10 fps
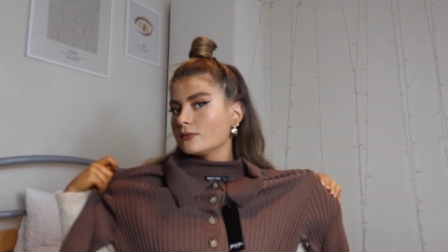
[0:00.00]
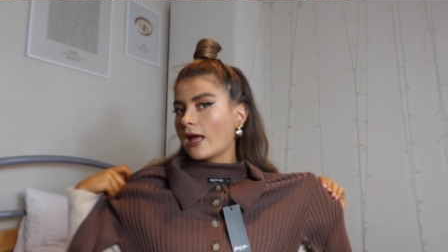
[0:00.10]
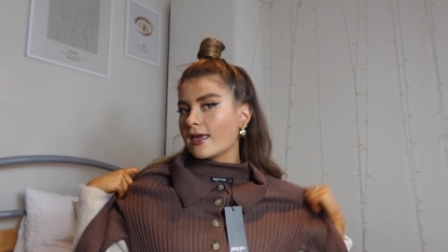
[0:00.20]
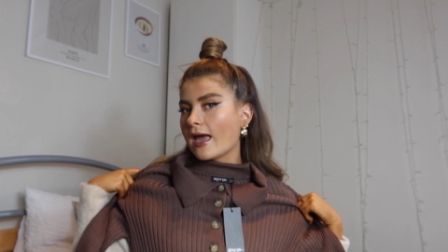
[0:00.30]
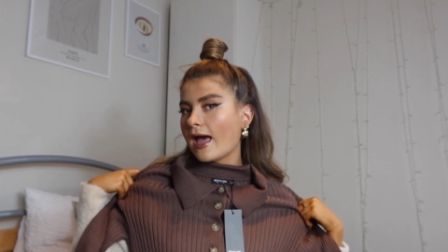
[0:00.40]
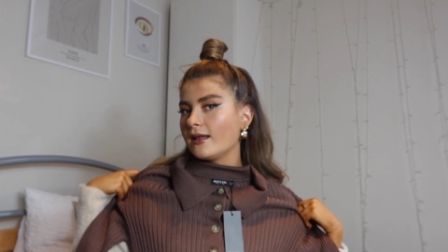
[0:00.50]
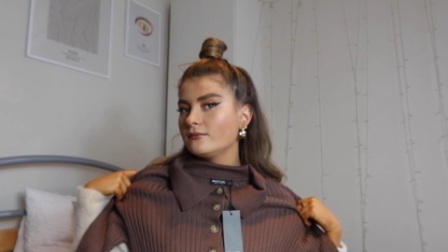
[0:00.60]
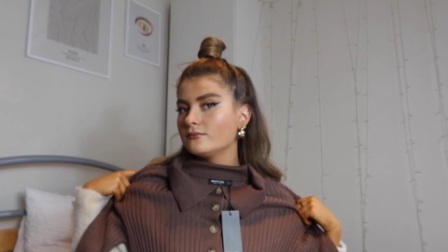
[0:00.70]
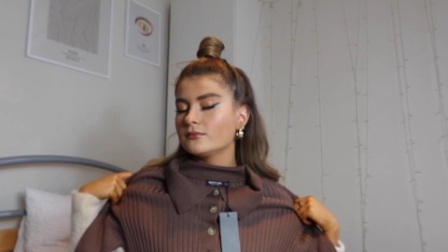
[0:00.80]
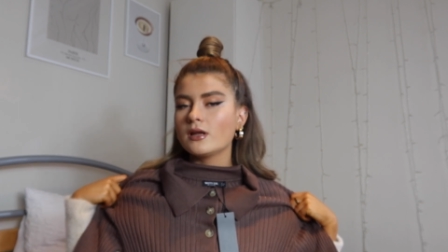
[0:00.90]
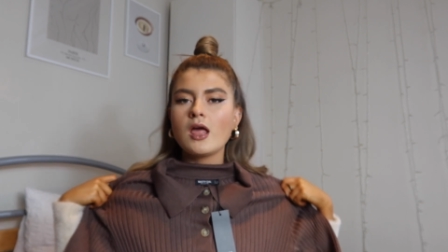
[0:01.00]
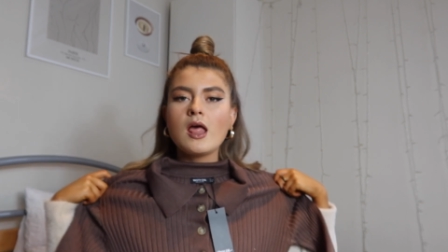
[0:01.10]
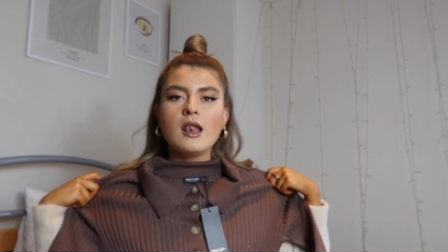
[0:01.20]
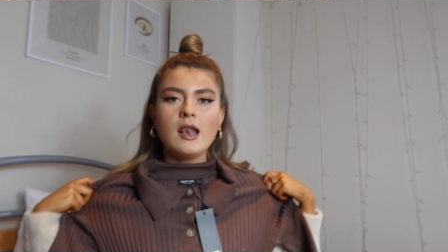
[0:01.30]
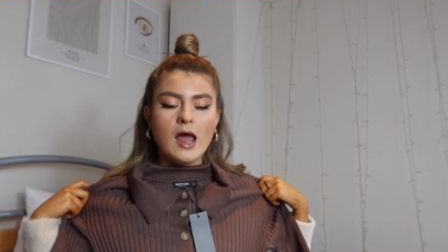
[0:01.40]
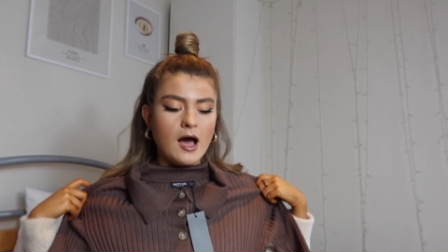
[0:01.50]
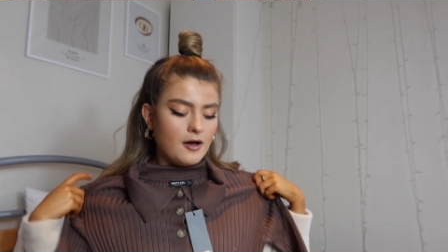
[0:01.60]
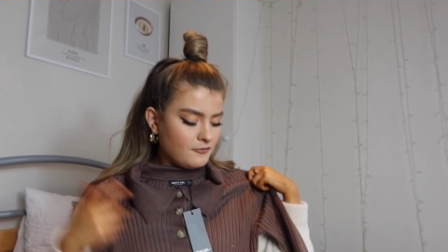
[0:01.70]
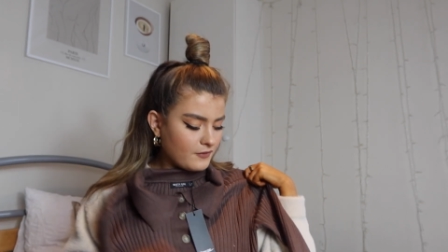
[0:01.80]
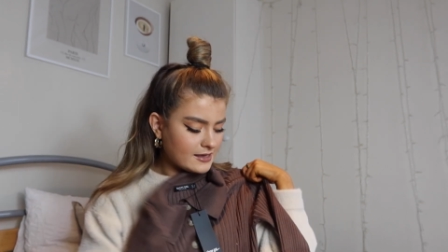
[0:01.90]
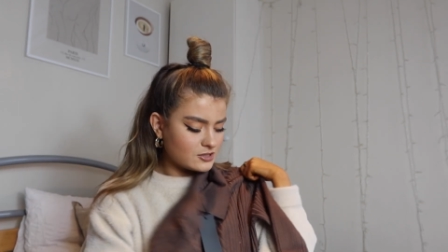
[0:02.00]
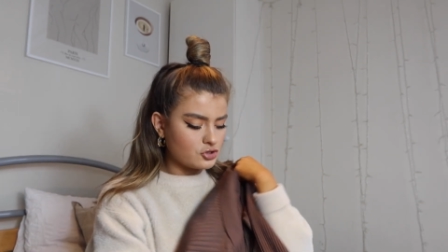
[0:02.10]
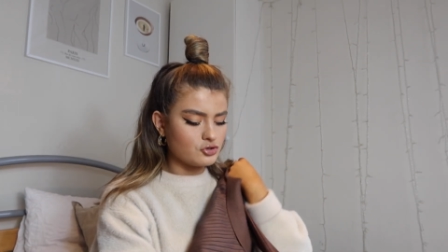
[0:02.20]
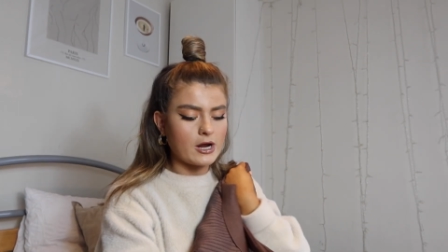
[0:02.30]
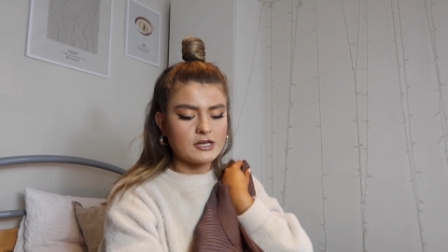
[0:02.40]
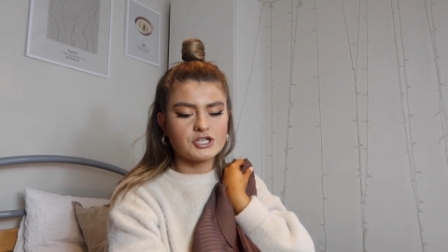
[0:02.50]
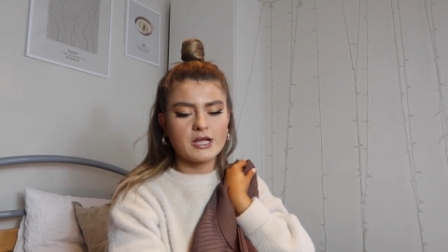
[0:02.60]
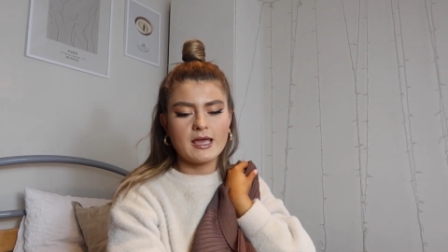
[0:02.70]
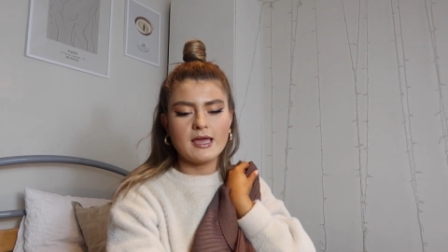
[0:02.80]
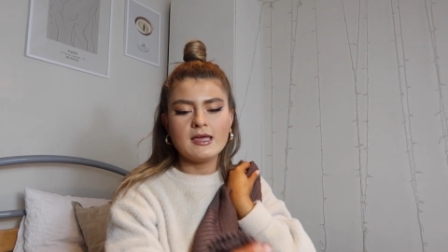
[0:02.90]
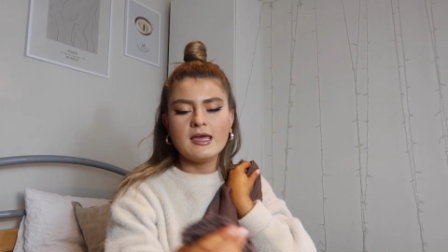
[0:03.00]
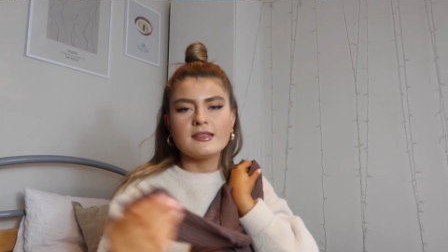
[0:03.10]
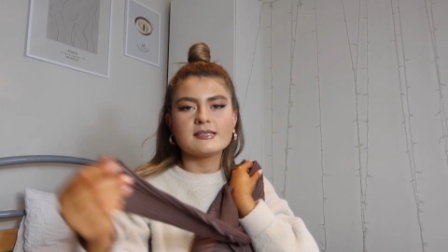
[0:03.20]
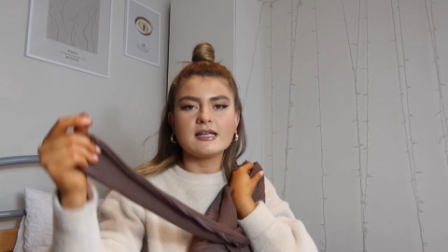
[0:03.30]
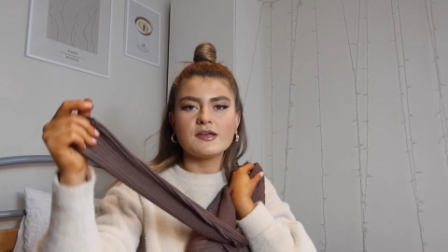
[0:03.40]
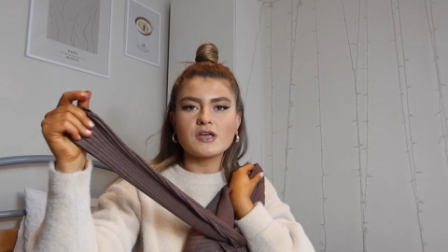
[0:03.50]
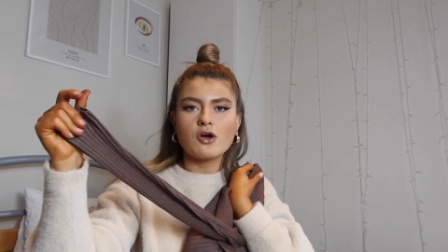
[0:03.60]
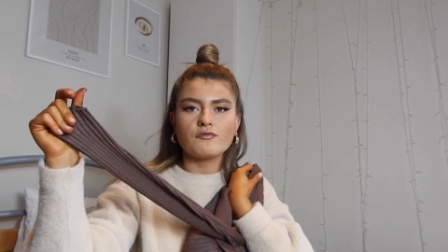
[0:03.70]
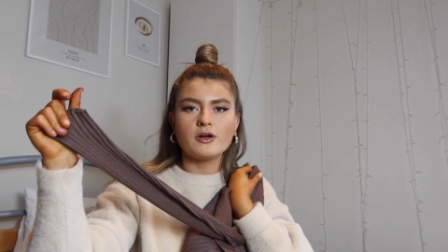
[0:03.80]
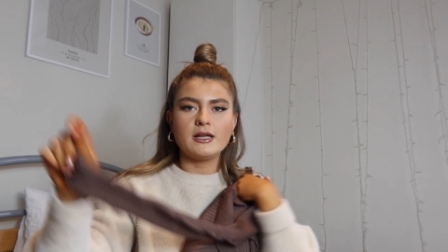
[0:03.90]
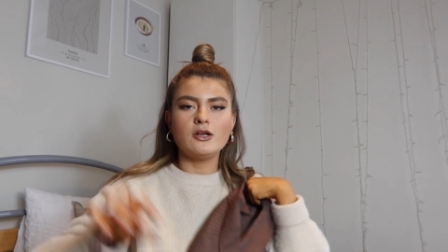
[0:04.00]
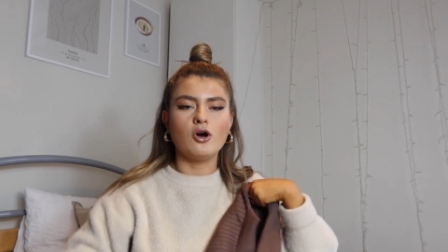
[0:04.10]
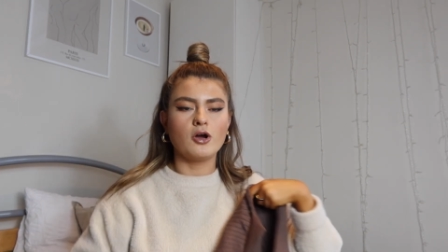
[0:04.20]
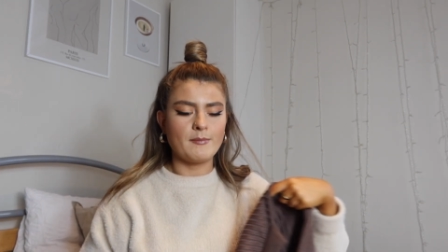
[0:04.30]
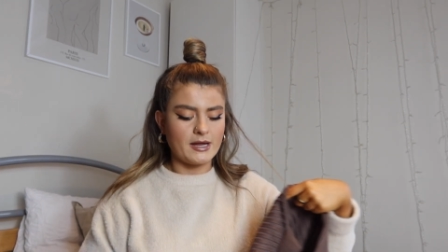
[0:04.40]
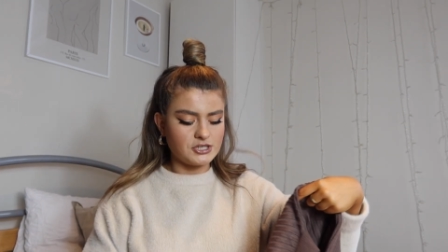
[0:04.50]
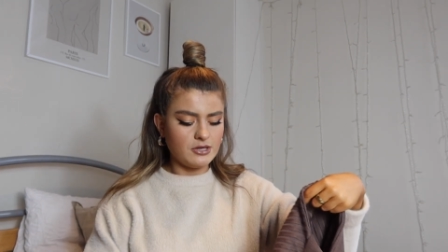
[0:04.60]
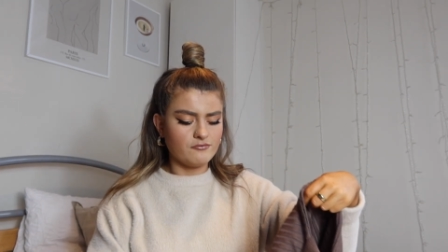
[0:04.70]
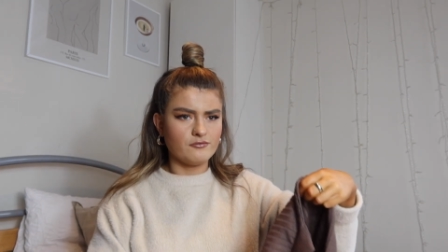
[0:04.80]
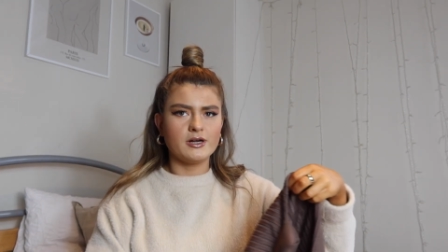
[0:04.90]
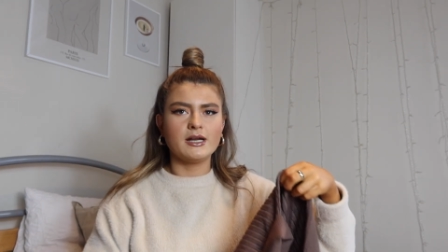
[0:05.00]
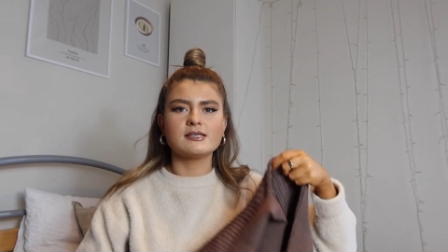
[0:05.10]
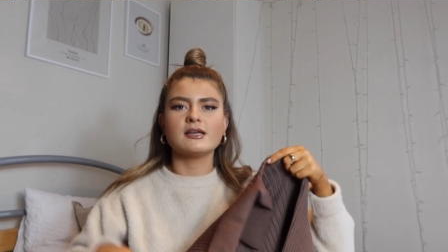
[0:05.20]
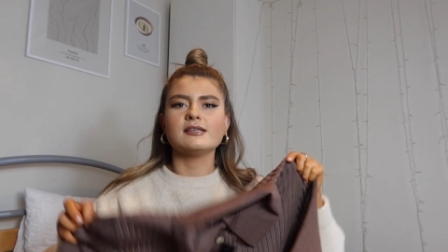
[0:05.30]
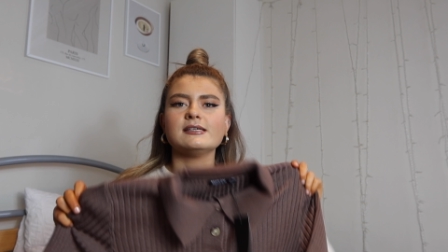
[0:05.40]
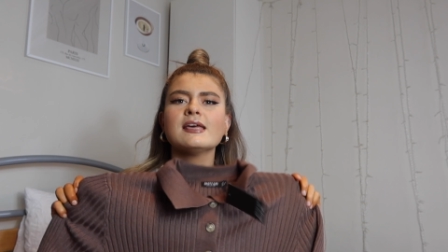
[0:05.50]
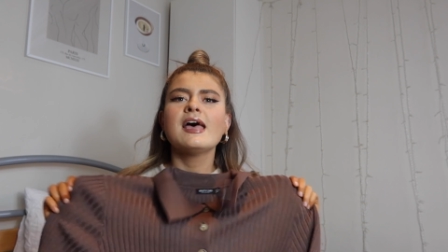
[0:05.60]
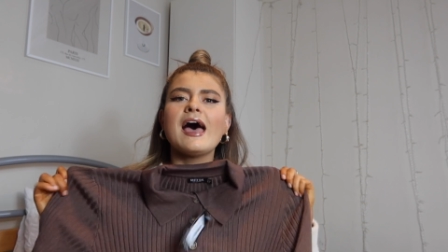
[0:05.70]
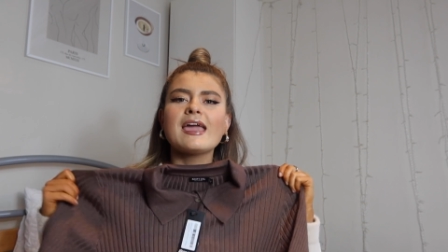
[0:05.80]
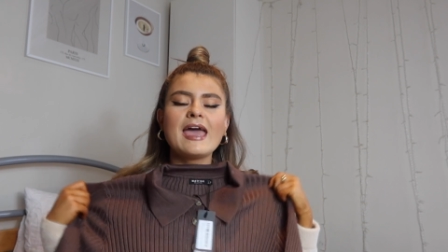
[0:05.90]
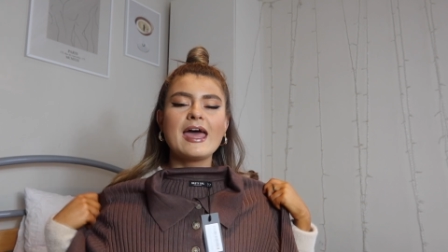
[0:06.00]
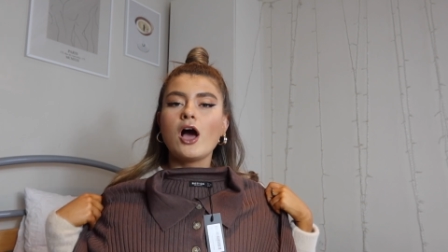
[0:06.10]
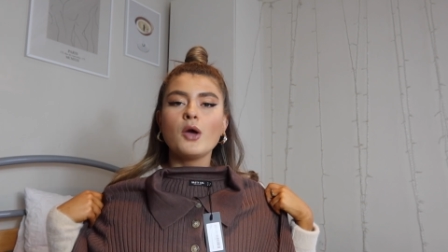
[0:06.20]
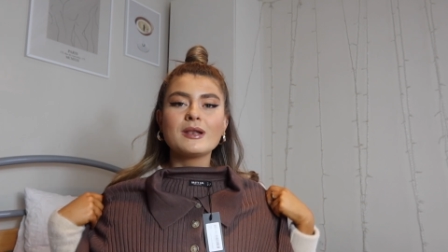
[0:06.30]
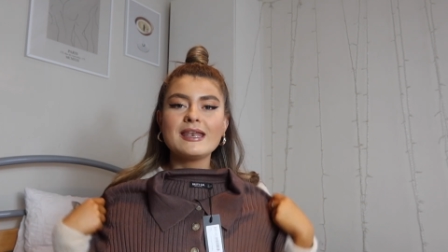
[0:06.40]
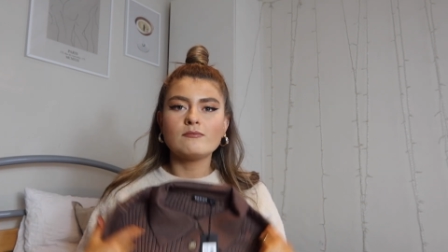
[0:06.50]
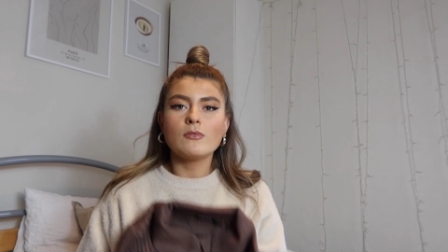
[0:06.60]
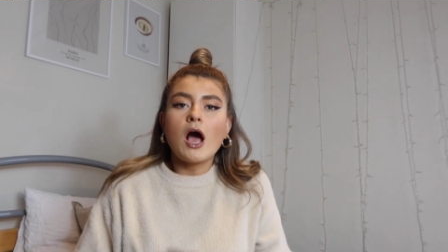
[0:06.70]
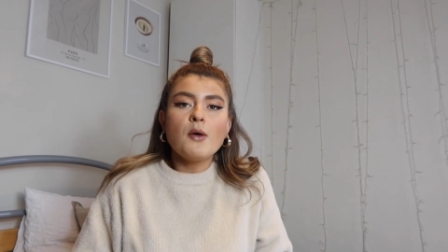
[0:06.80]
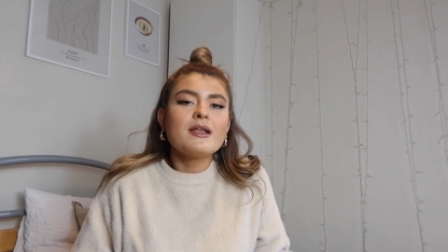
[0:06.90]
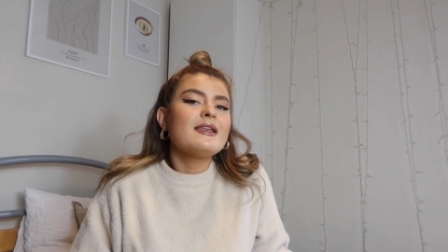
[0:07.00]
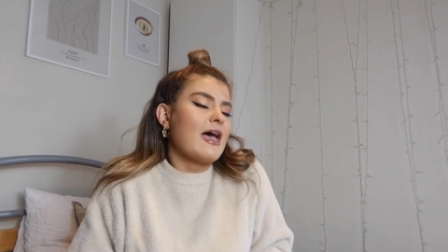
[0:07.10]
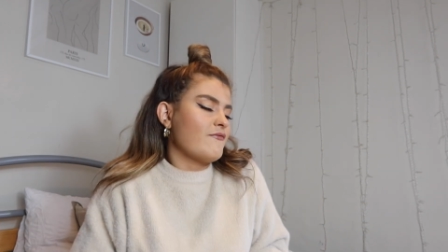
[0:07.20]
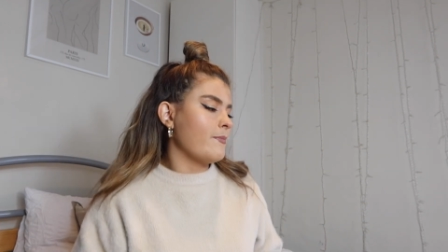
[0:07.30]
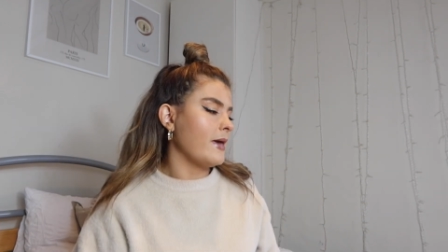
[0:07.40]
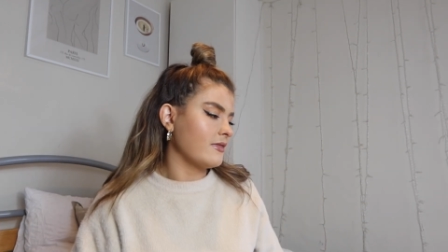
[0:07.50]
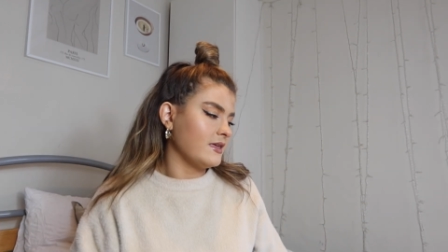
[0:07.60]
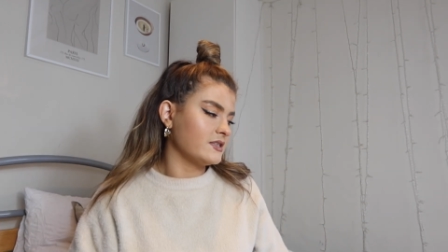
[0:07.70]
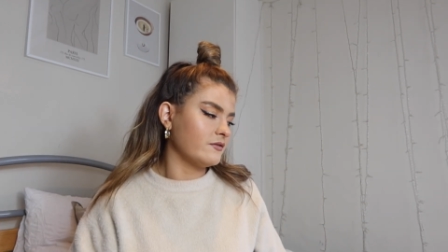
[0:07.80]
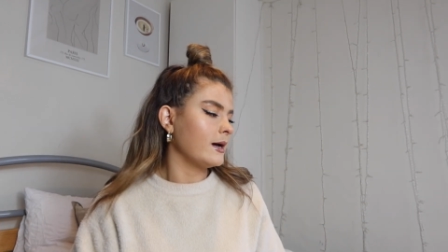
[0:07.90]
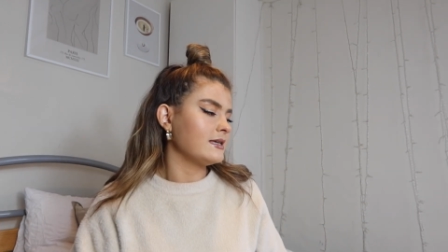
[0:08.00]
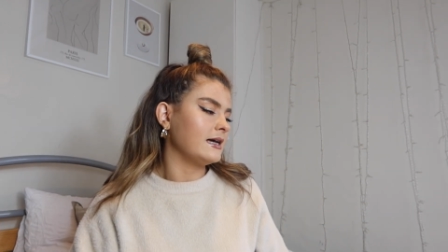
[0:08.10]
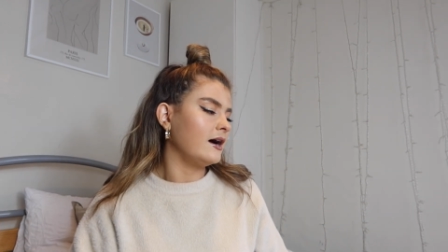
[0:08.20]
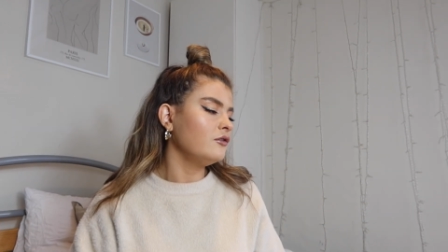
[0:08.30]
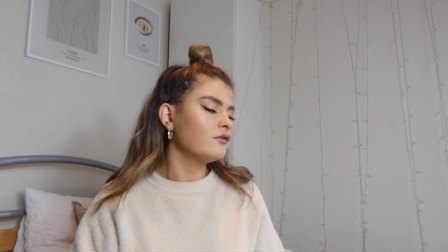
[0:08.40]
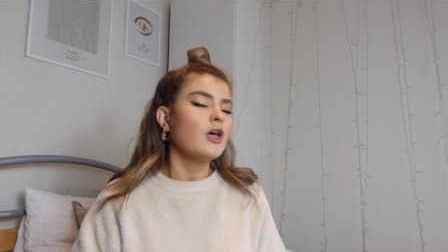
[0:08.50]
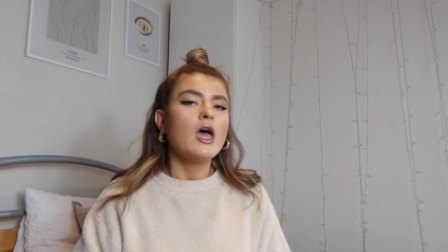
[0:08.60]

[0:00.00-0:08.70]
again, love it's stretchy the sleeves are really long i'm actually really excited again i would i would never pick these for myself